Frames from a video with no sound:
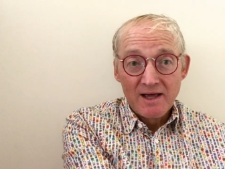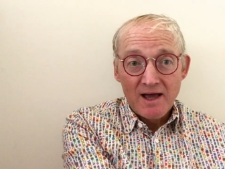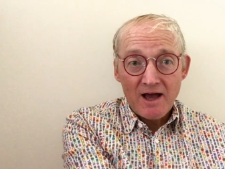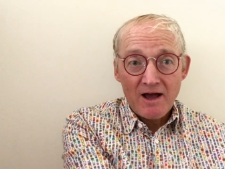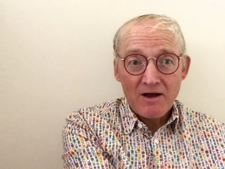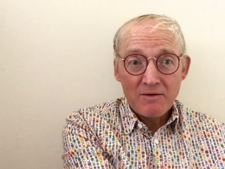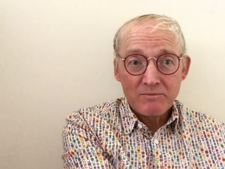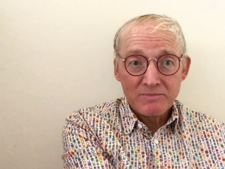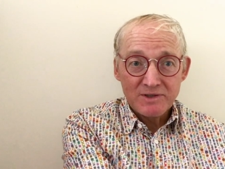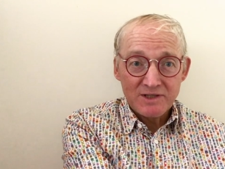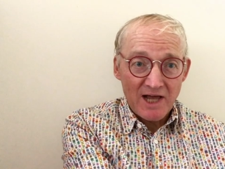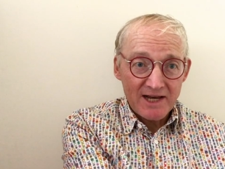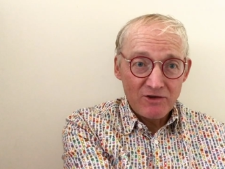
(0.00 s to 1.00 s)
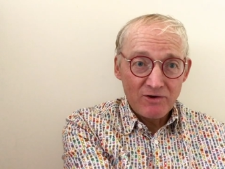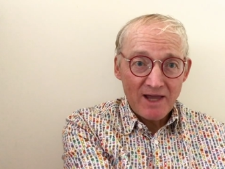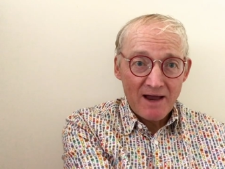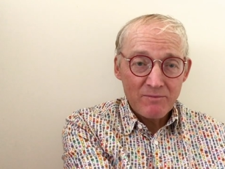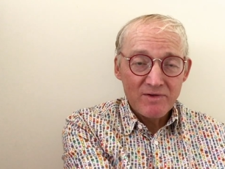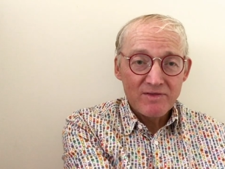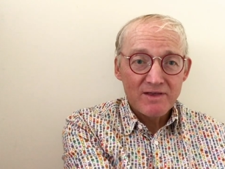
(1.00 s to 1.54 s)
um, like you
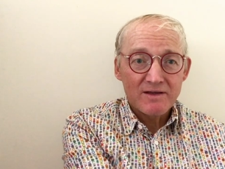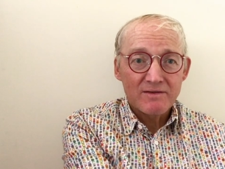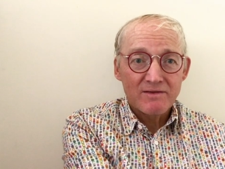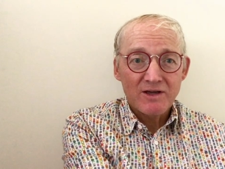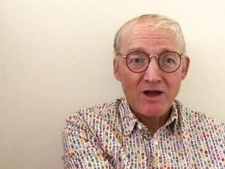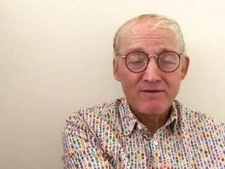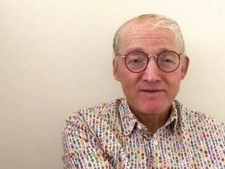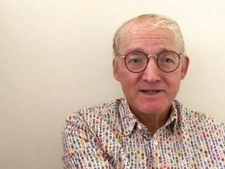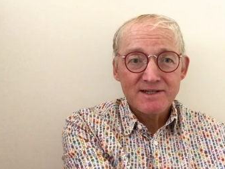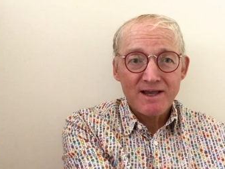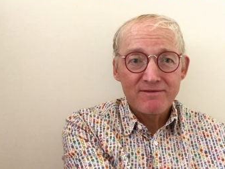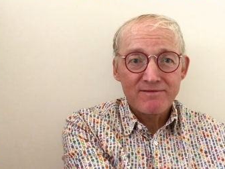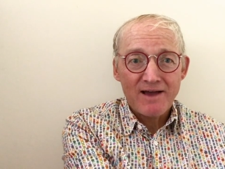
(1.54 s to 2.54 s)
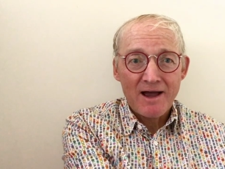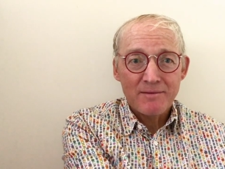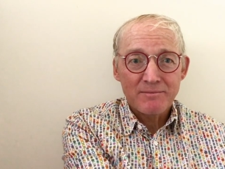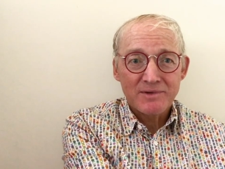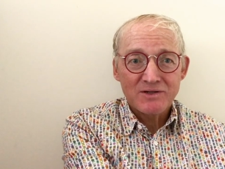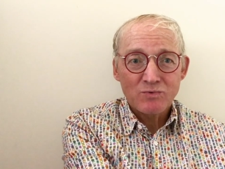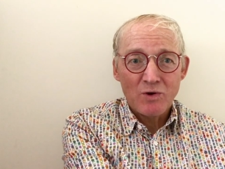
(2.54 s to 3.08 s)
can with the, the COVIDSafe
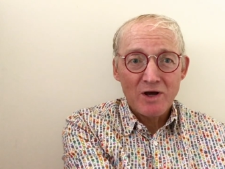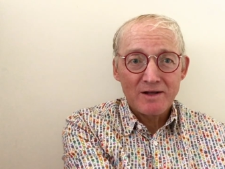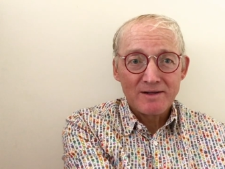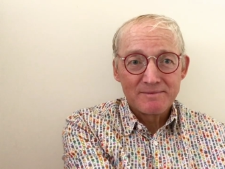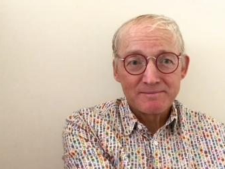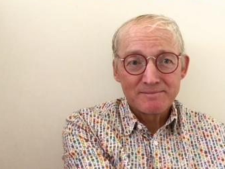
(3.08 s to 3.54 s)
app as well.